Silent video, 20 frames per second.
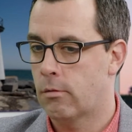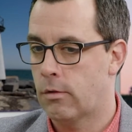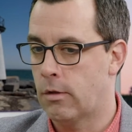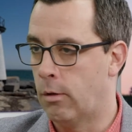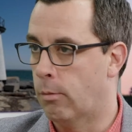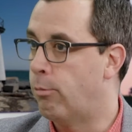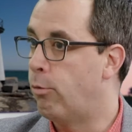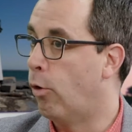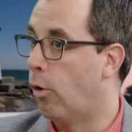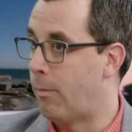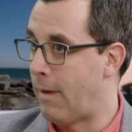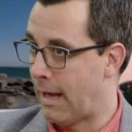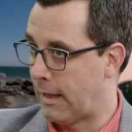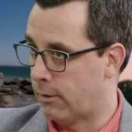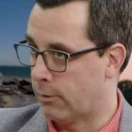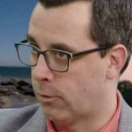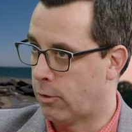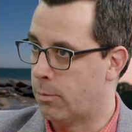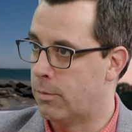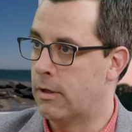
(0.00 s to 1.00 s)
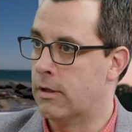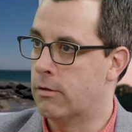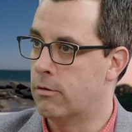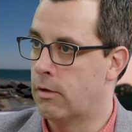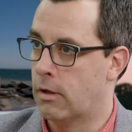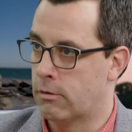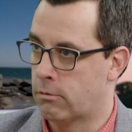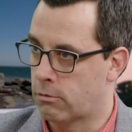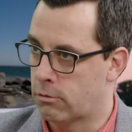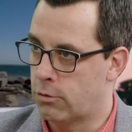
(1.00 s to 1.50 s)
you know, pulling back a little bit
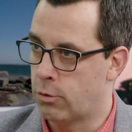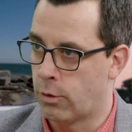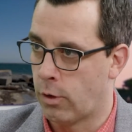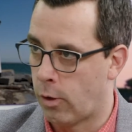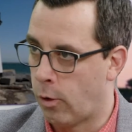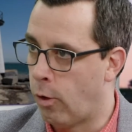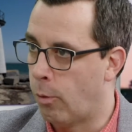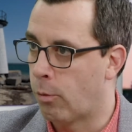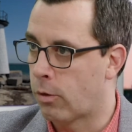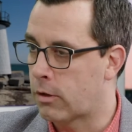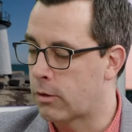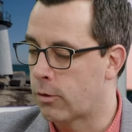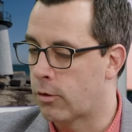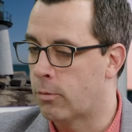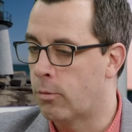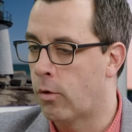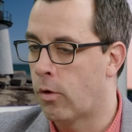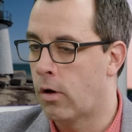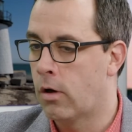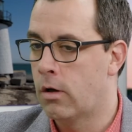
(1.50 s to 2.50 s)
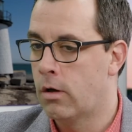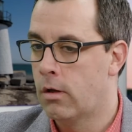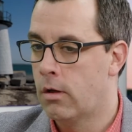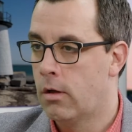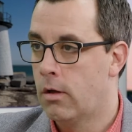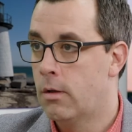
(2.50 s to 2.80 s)
and doing our homework a little more.